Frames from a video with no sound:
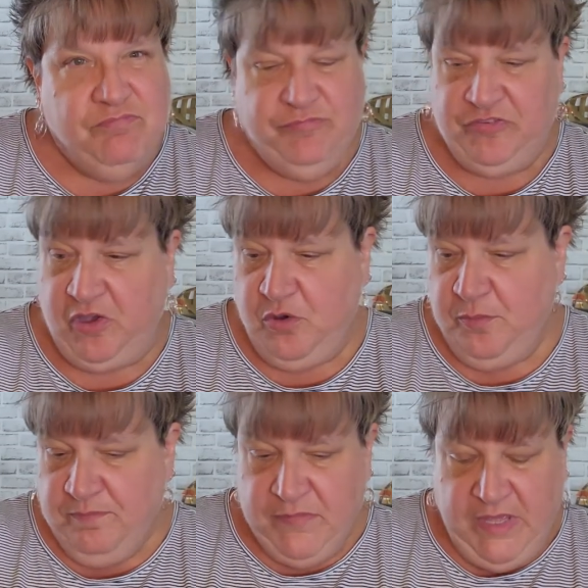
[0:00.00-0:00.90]
So
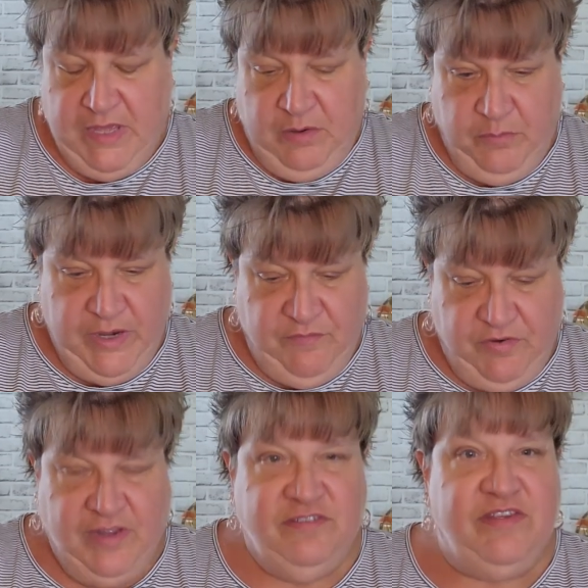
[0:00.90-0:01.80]
whenever
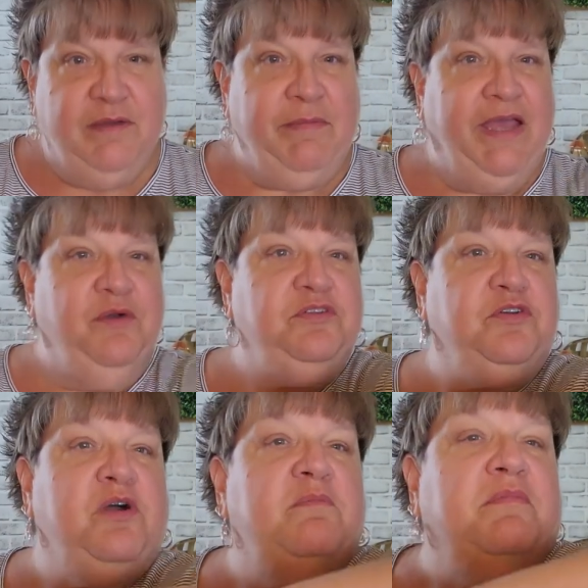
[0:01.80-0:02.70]
I see him, I always
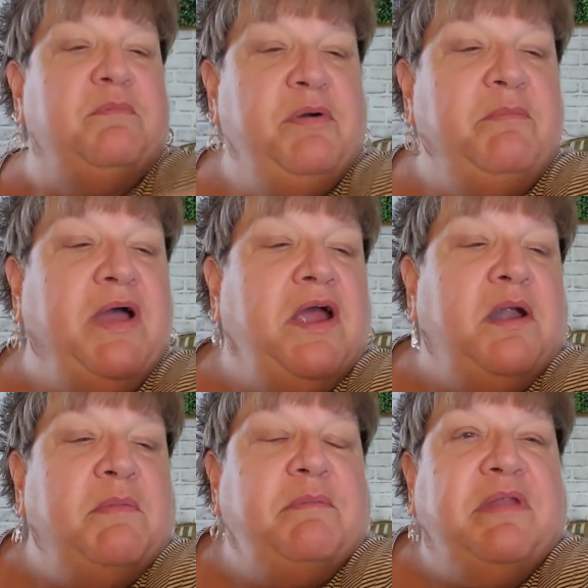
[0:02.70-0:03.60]
go up and put my
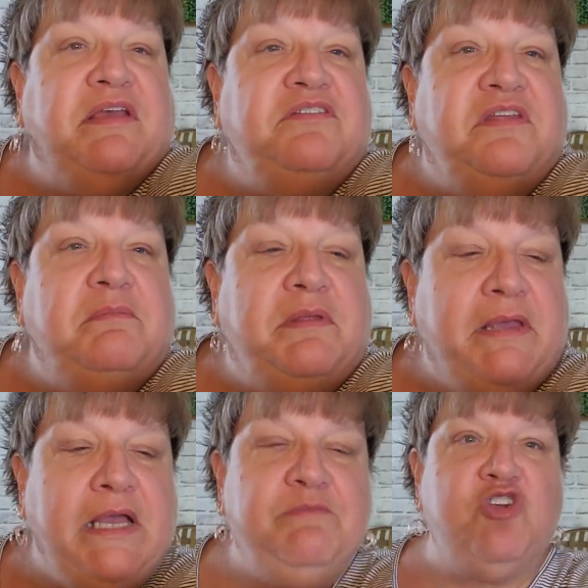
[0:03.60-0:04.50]
arm up next to him. I'm
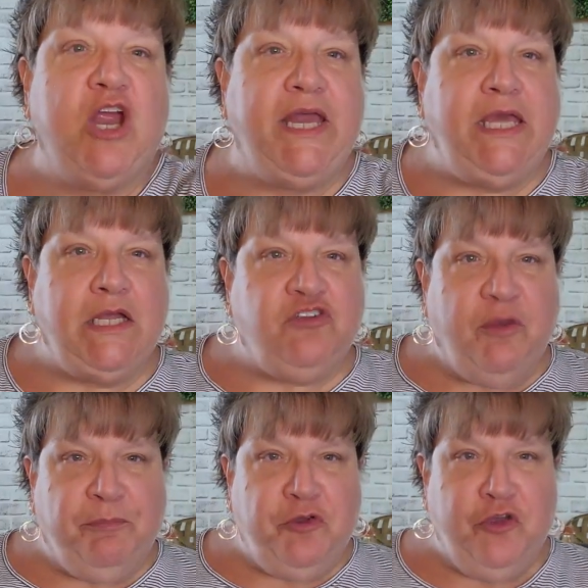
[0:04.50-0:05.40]
like, I'm trying to catch
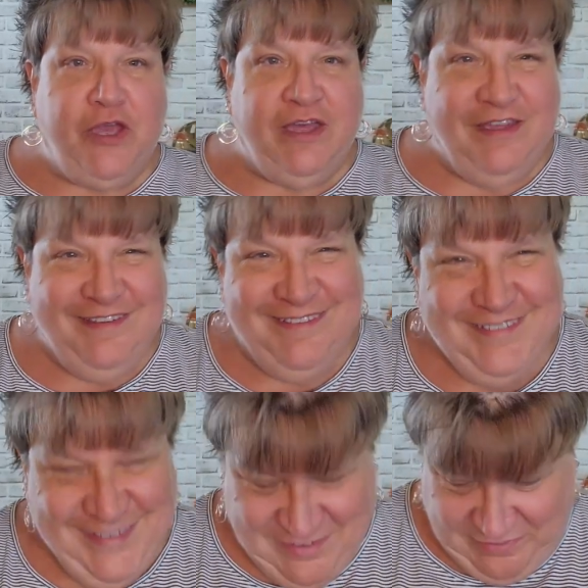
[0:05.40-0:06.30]
up to you.
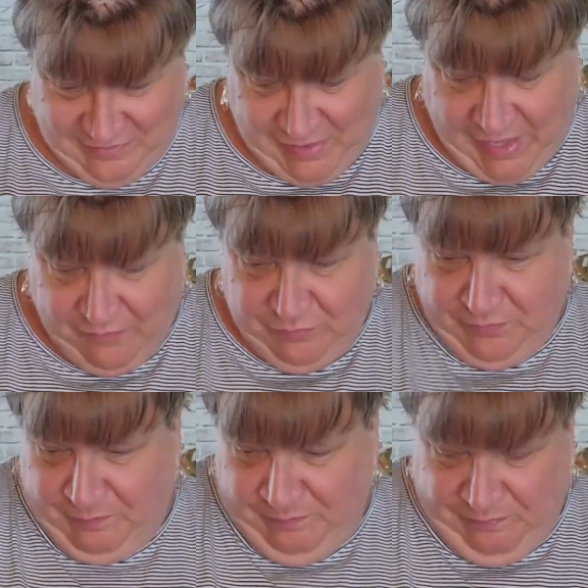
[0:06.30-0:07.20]
He just
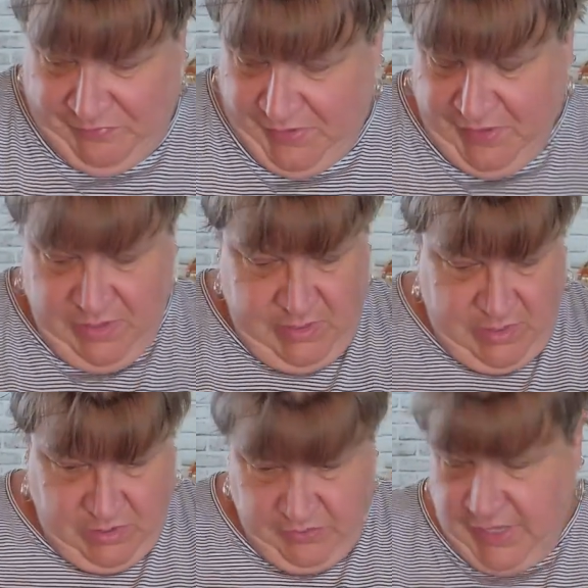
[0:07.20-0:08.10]
laughs.
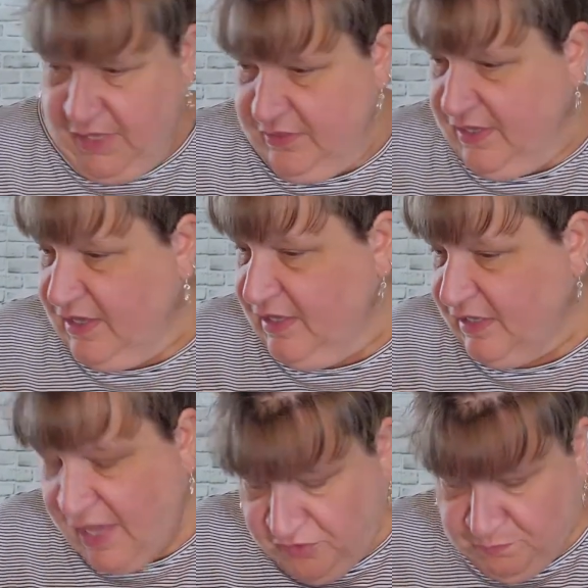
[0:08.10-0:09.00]
Okay, the
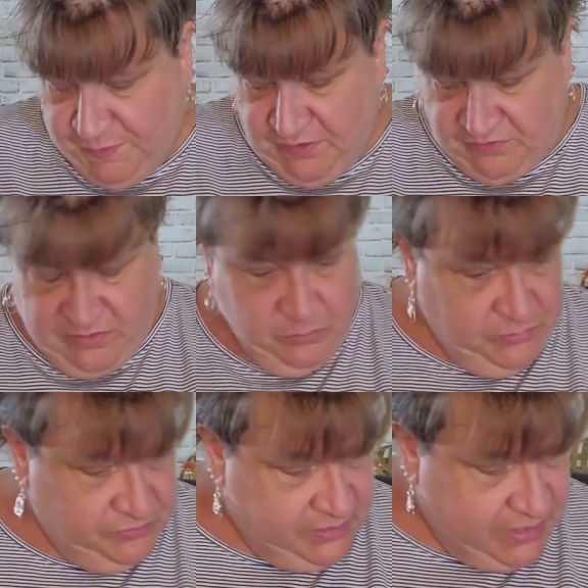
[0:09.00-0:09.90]
last piece that
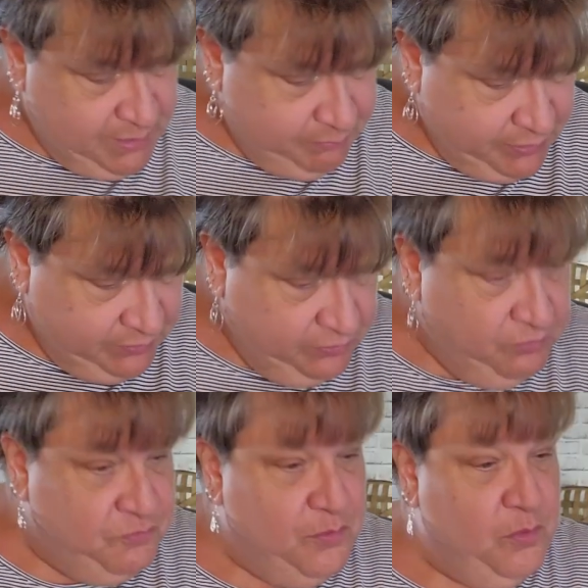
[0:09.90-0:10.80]
was in that bundle
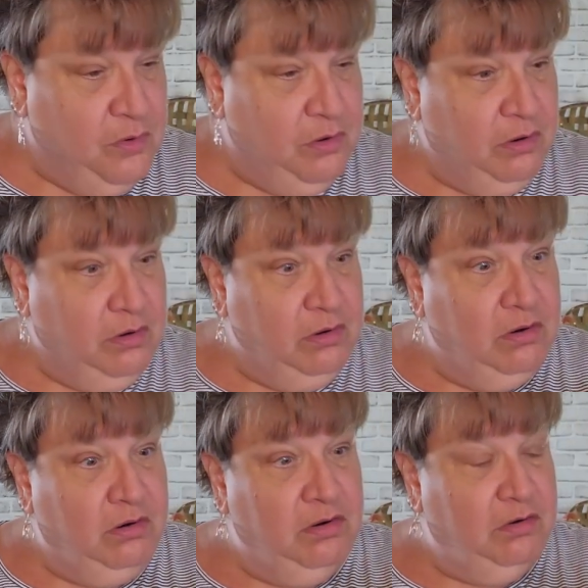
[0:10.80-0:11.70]

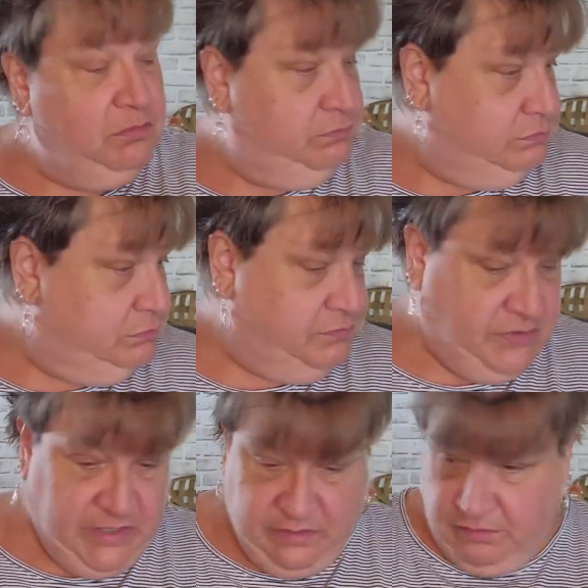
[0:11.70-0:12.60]
for,
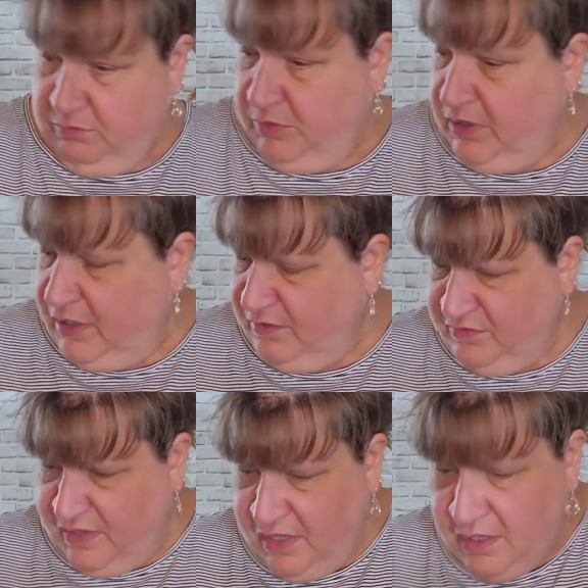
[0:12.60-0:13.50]
what did I
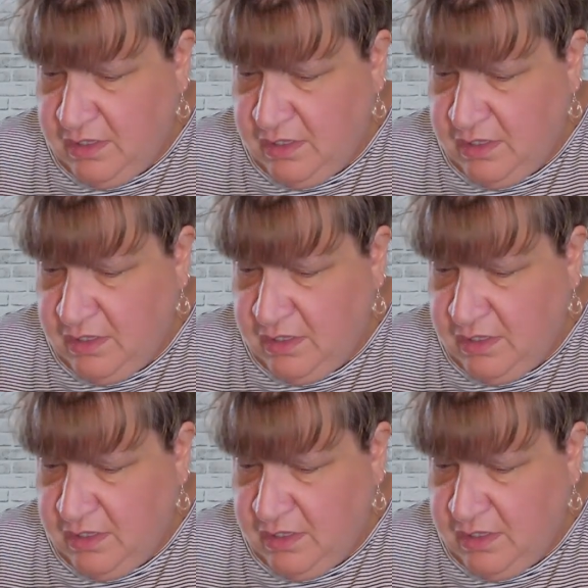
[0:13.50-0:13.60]
say?